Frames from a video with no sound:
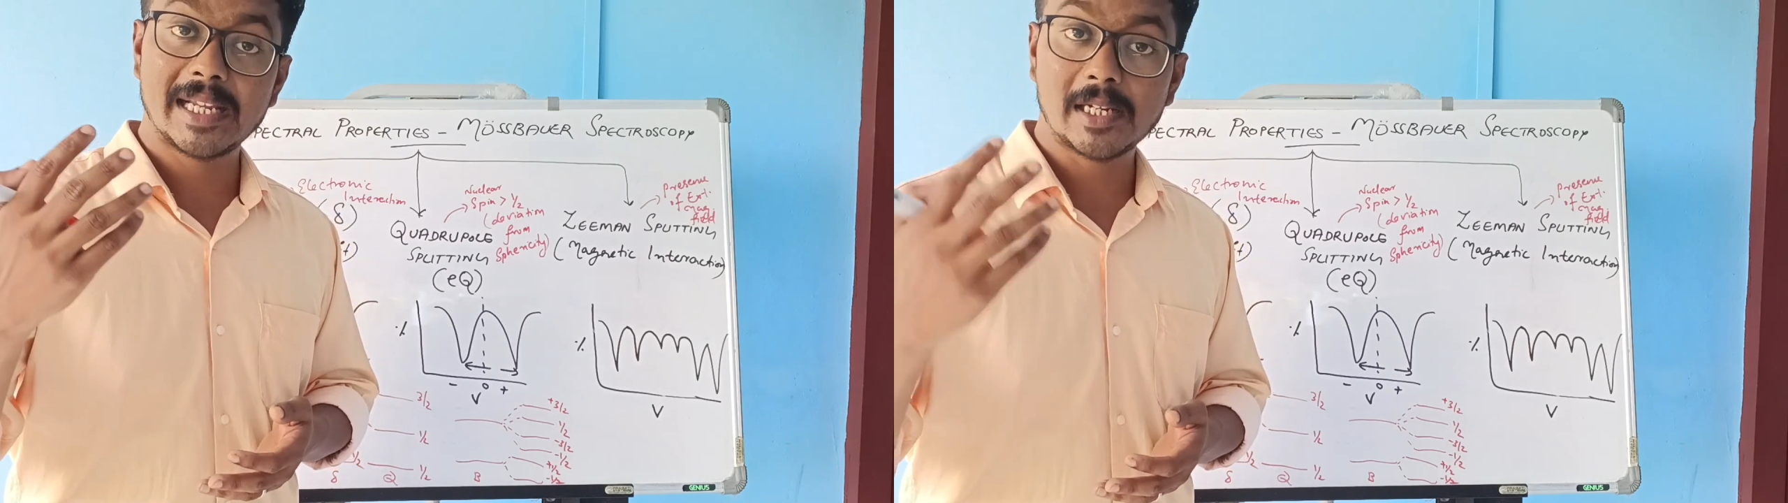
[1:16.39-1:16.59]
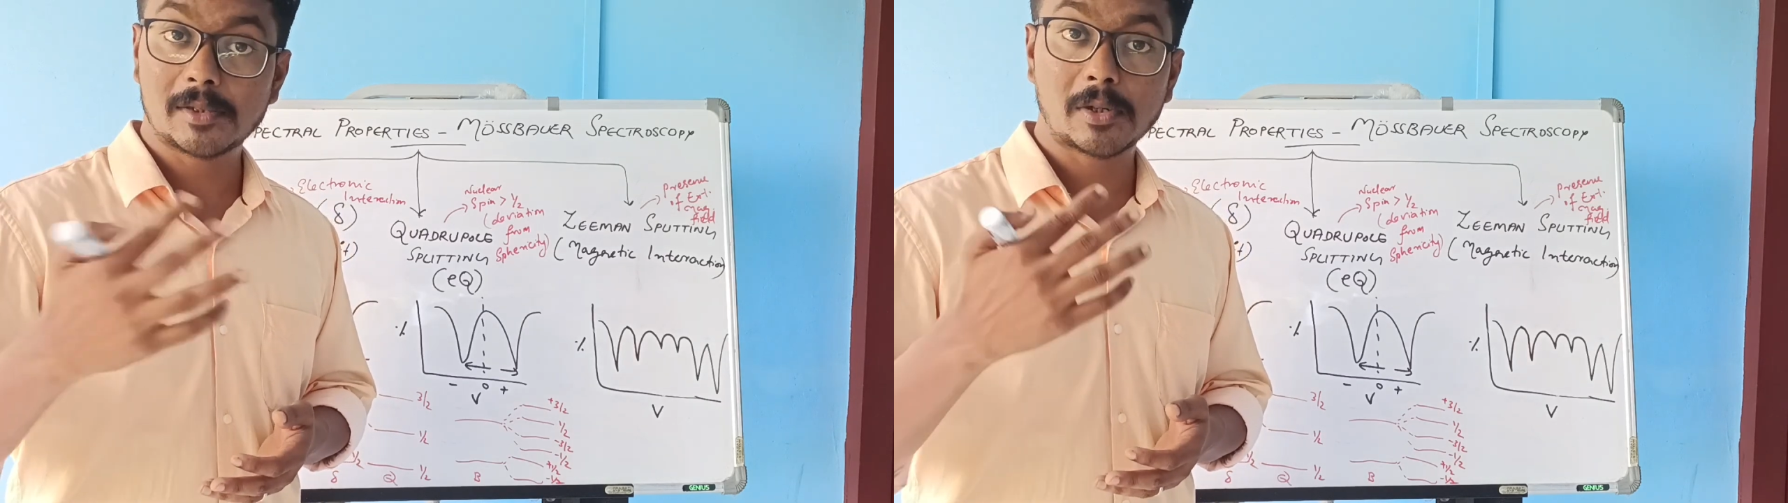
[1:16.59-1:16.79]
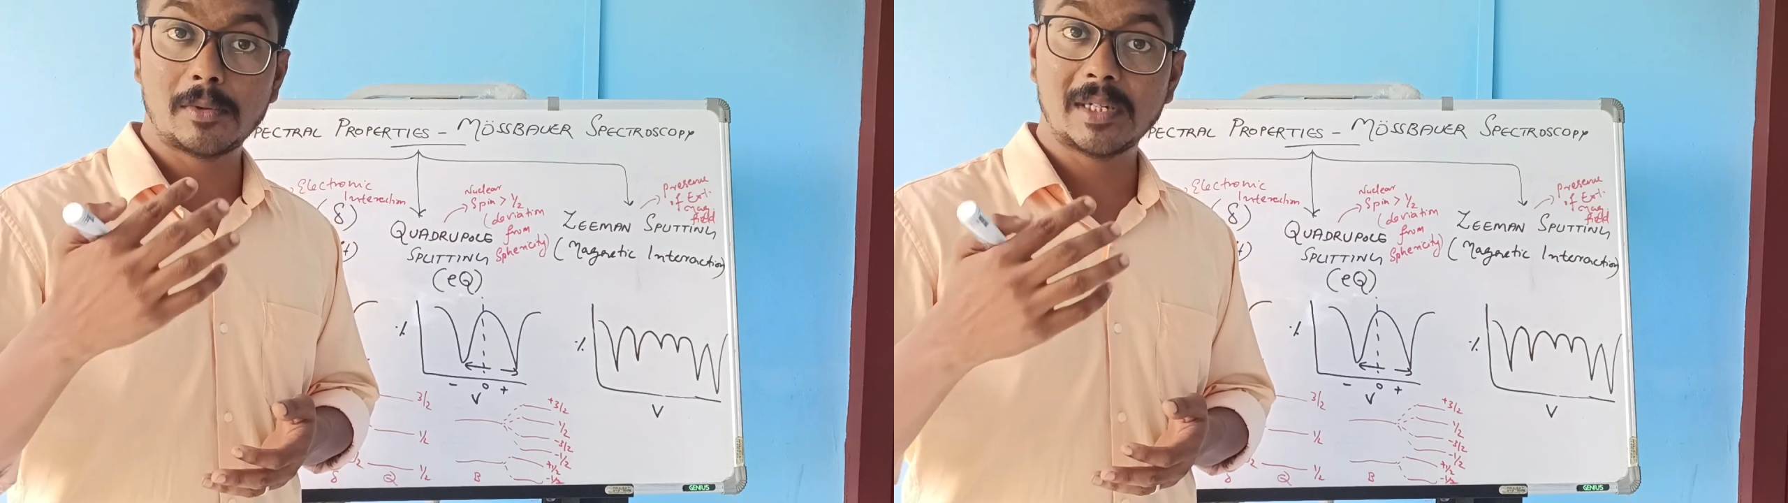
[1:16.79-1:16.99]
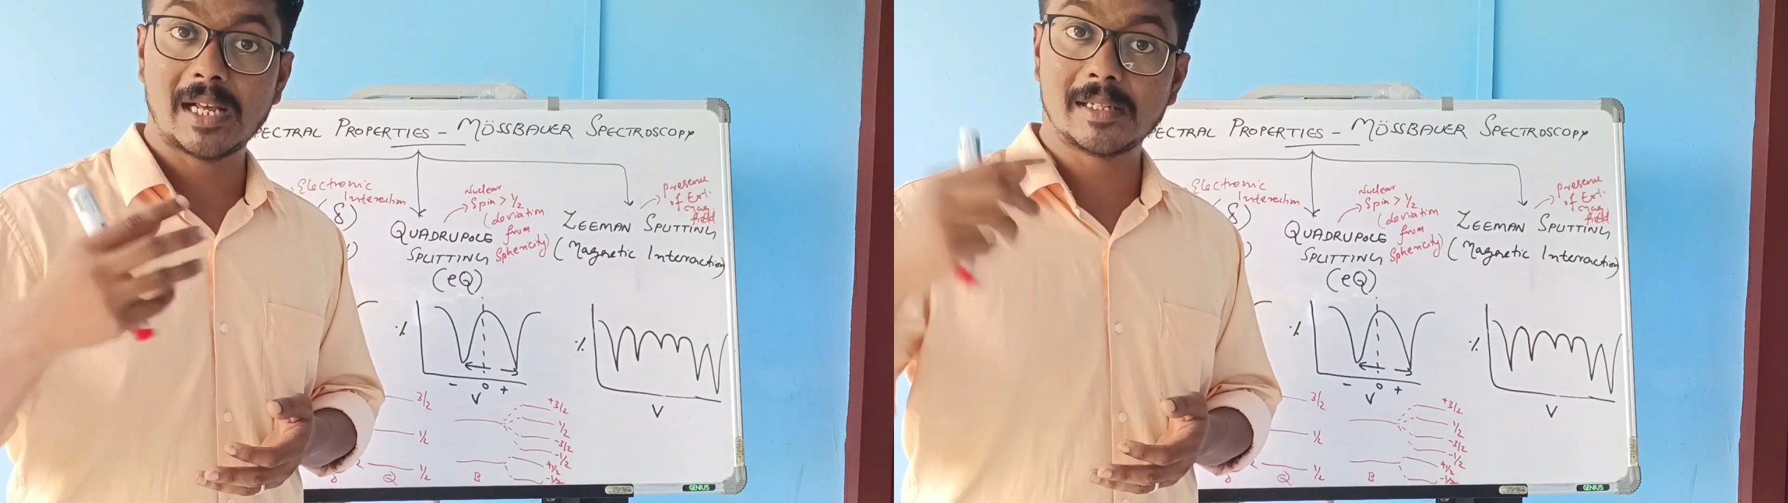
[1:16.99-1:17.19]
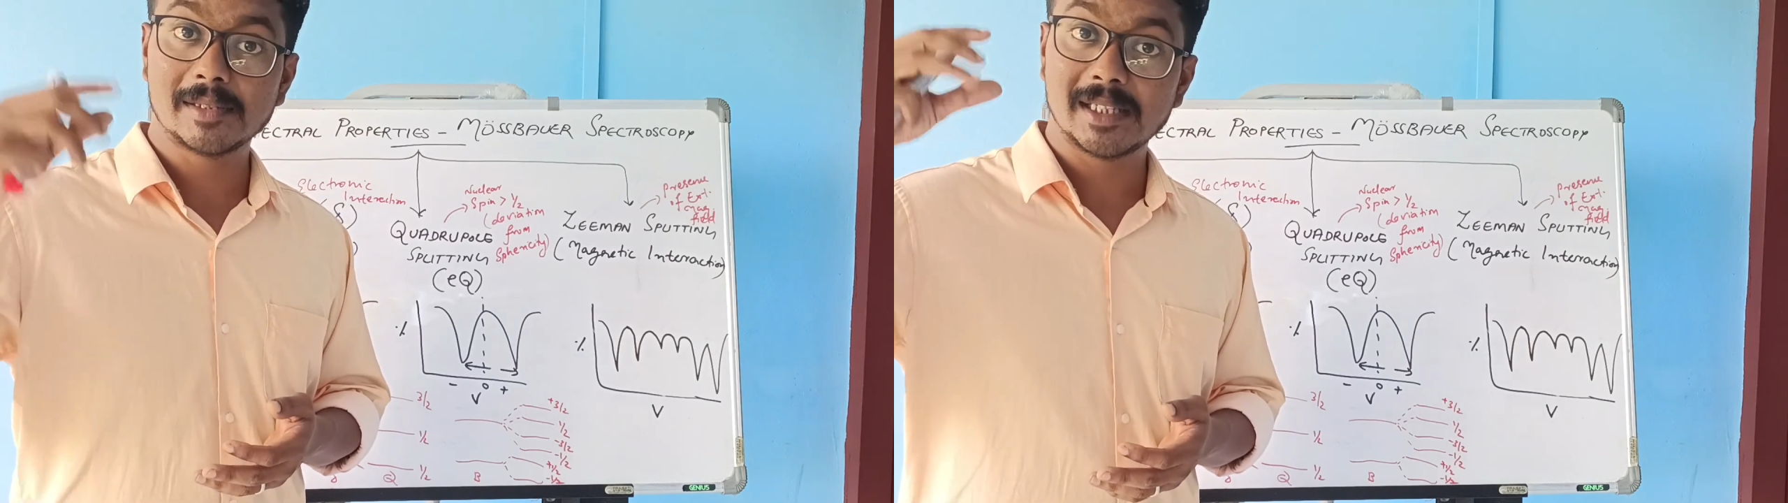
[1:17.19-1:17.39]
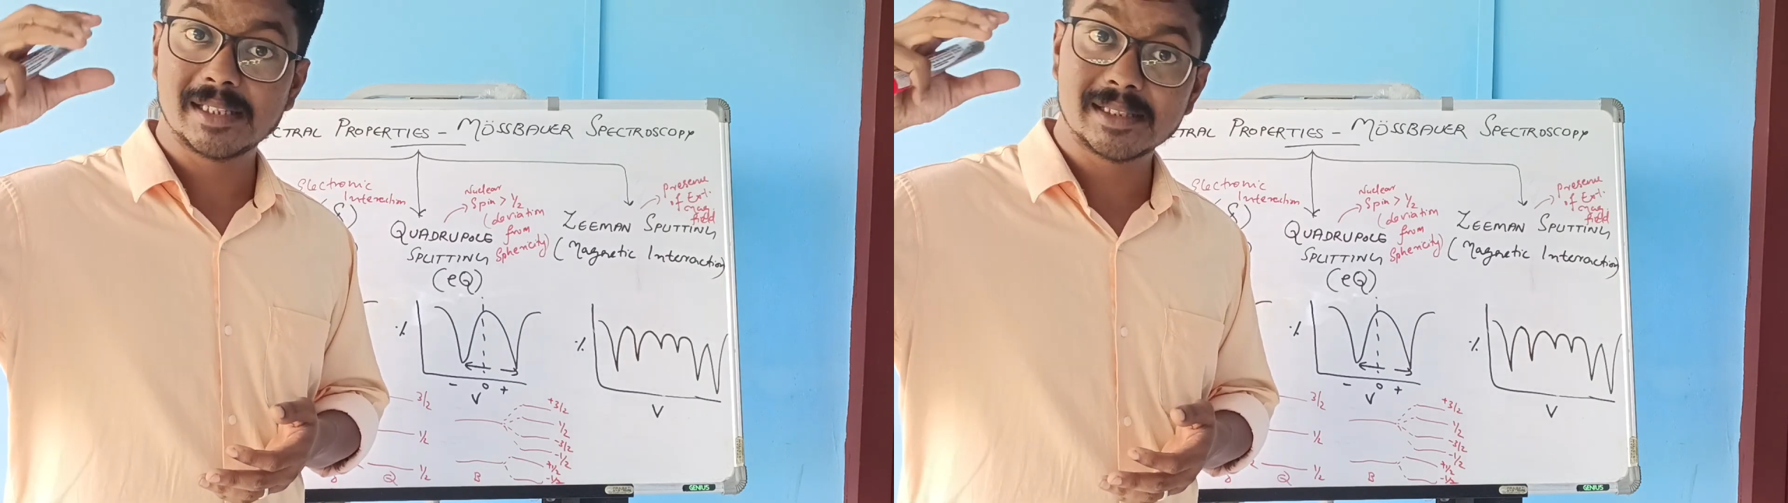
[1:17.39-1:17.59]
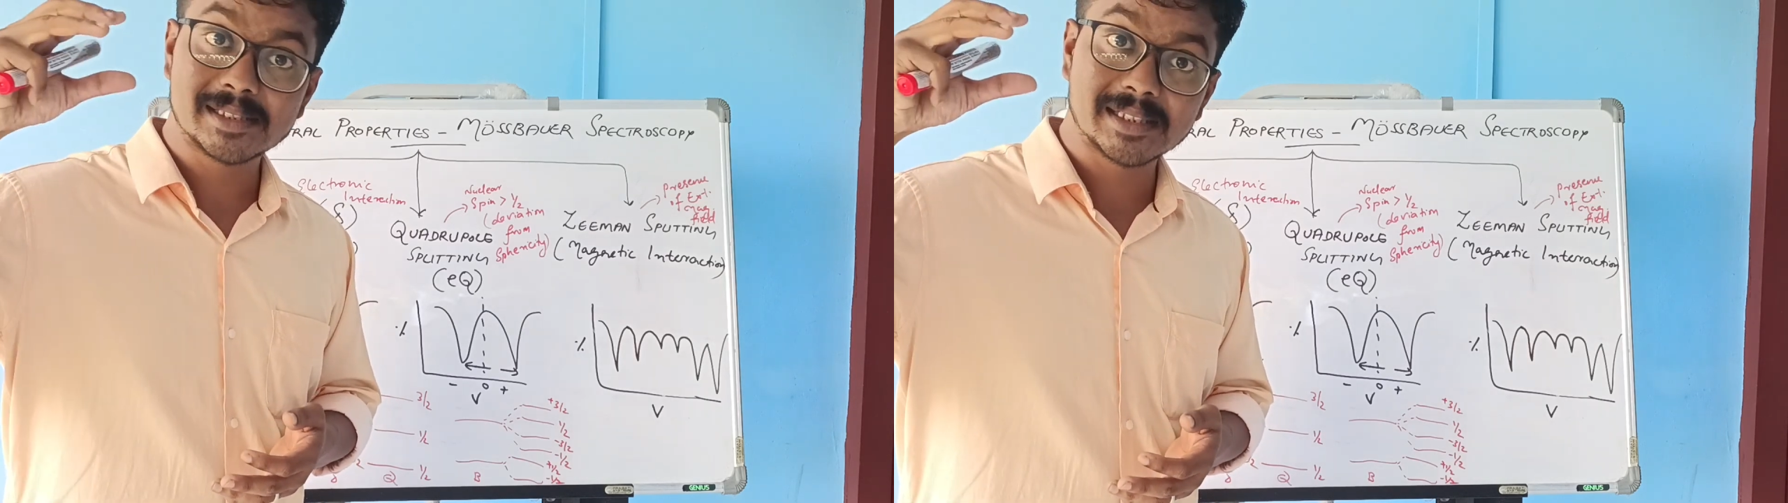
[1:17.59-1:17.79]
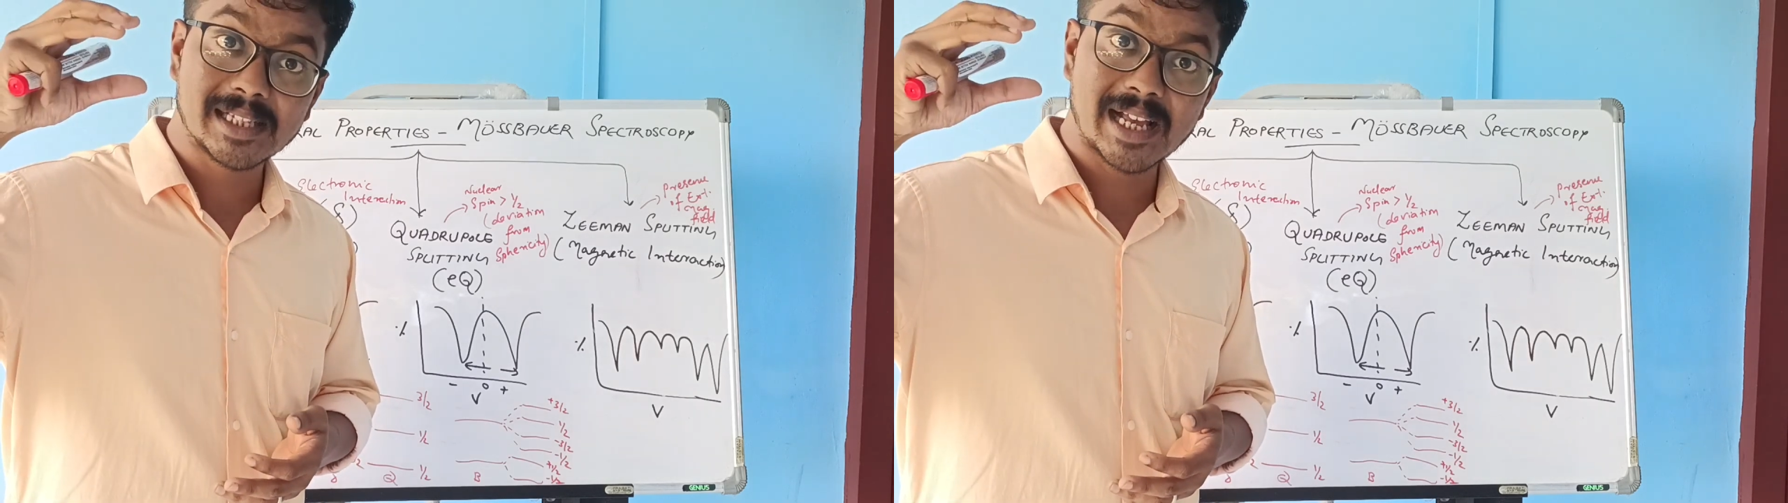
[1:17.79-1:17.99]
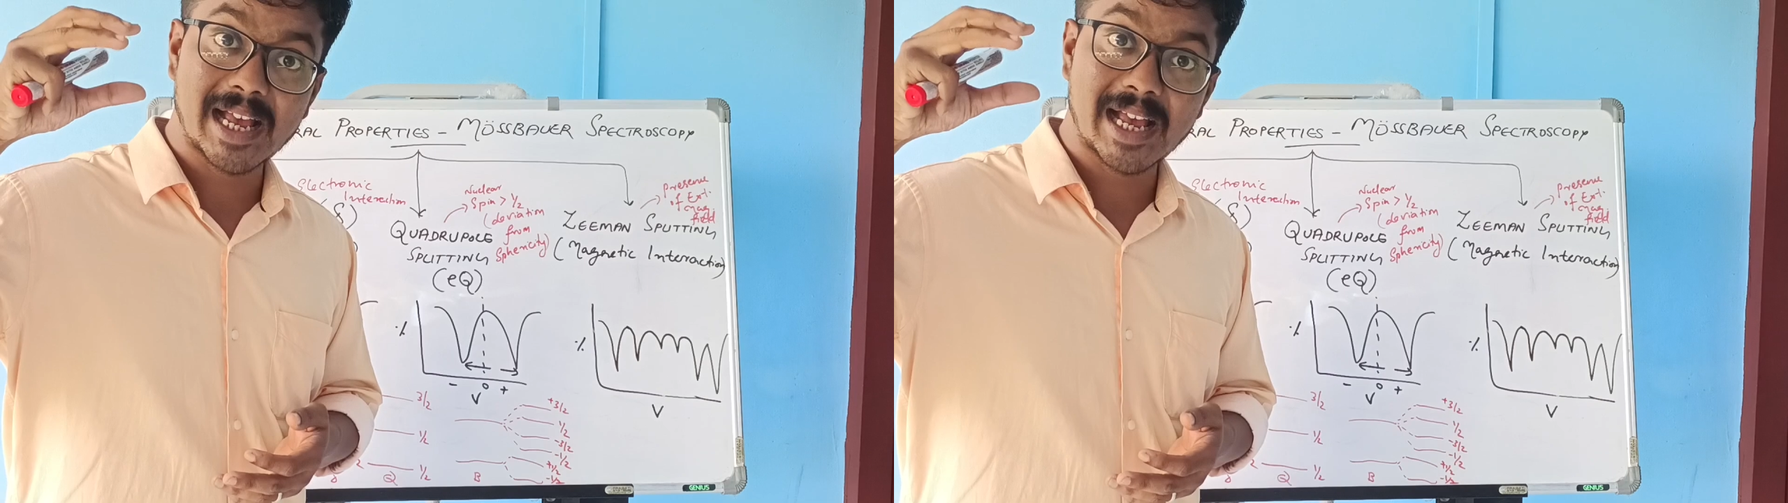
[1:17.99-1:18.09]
electron has